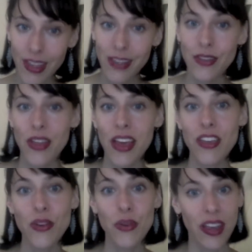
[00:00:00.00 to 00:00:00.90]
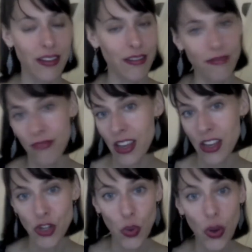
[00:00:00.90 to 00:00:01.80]
so that you can
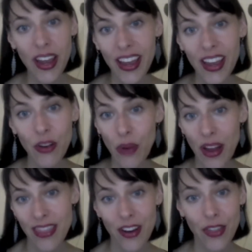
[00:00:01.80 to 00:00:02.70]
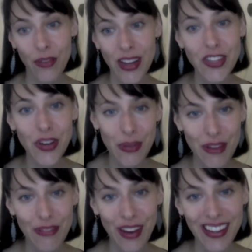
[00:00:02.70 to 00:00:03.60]
enjoy it right there in the restaurant with your
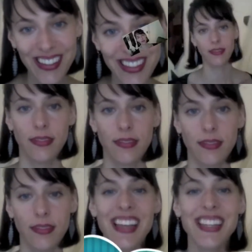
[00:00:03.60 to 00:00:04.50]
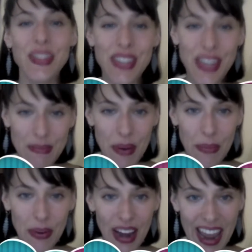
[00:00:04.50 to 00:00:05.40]
friends. So tip
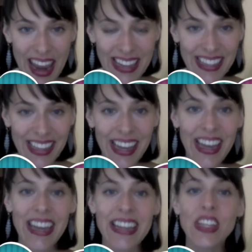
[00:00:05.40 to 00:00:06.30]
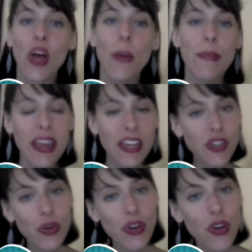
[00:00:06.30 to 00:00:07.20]
number 8 is make
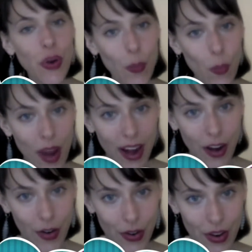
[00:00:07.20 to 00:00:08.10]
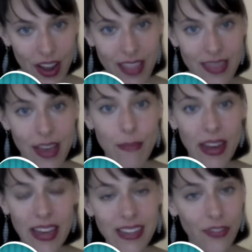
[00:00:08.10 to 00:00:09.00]
sure you're aware that
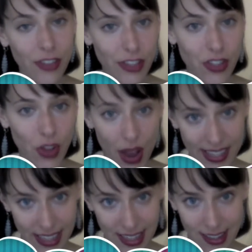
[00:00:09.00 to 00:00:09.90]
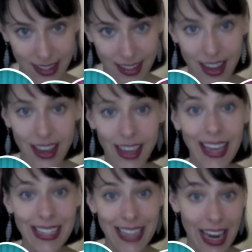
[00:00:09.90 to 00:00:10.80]
many different sauces
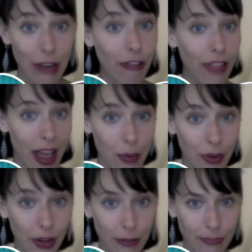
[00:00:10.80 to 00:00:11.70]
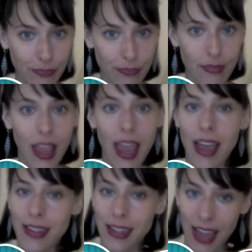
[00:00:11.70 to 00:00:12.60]
contain flour.
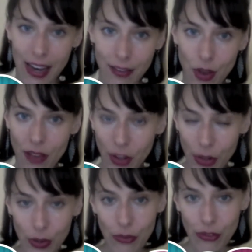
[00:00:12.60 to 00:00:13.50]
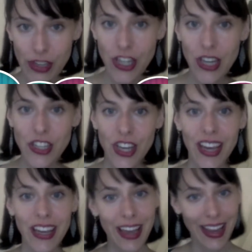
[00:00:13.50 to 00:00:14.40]
And again, if you have your gluten-free cheat sheet
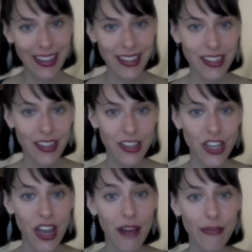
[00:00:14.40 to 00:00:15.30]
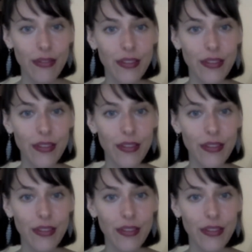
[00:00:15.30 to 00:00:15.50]
and you hand it to the chef,